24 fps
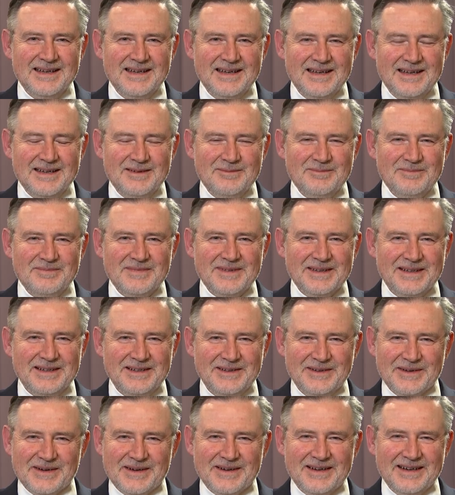
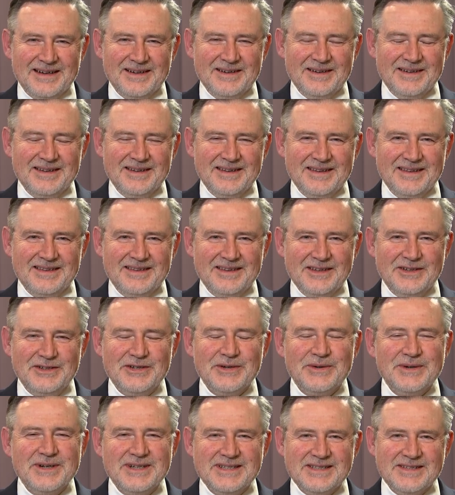Look, the
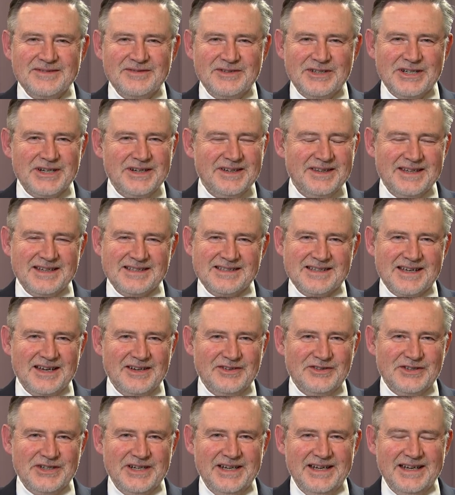Tories have turned this
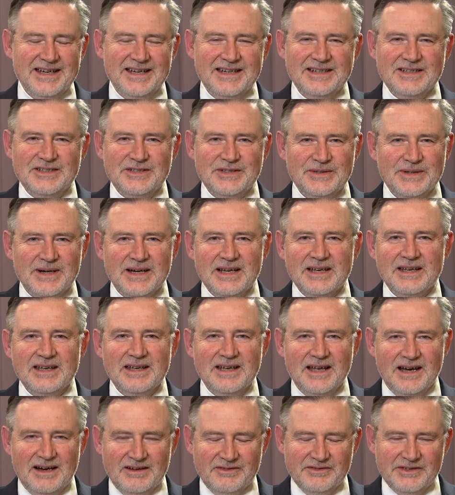country into a
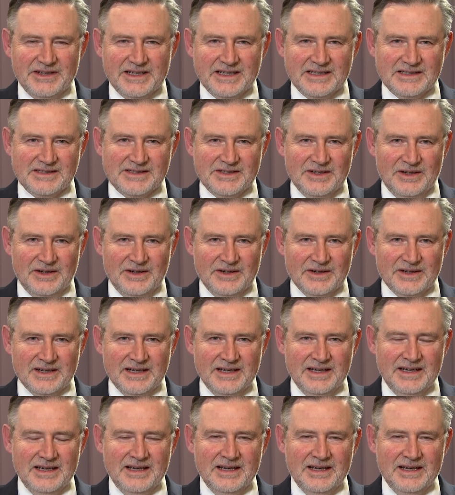laughingstock.